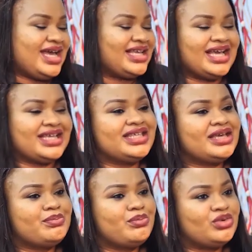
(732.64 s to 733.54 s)
I
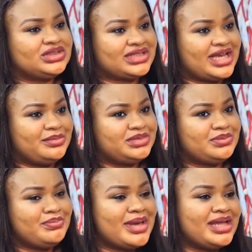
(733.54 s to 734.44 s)
think most
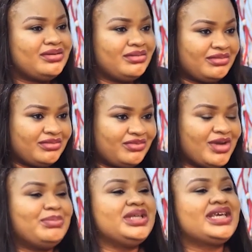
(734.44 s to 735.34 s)
times men
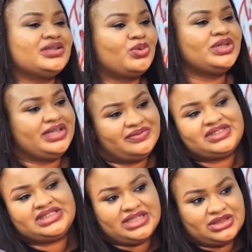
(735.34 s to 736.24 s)
replicate what they've
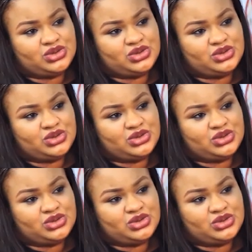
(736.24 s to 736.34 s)
seen.